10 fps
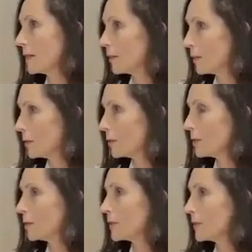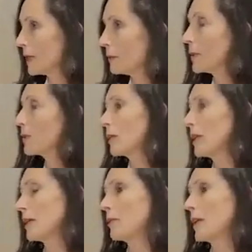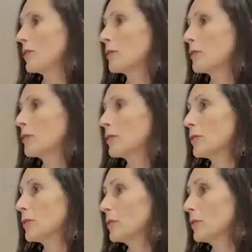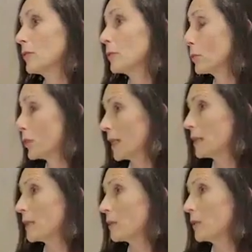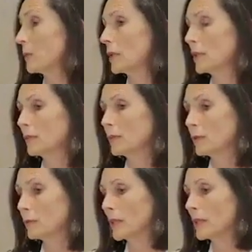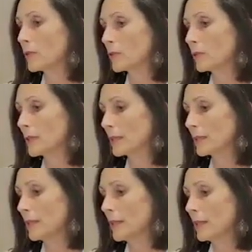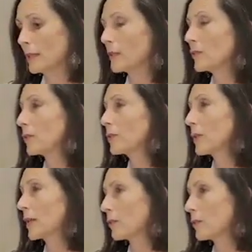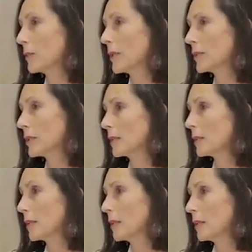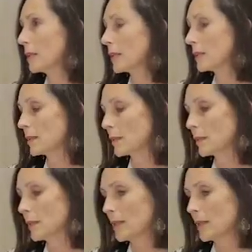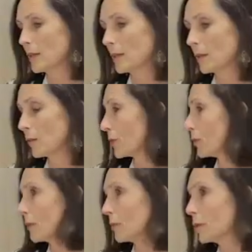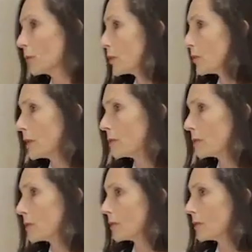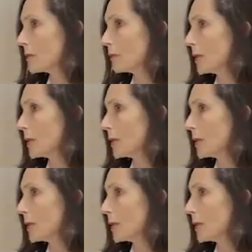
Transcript: another step in the right direction for protecting women and for making sure that there is also accountability, that also that perpetrators,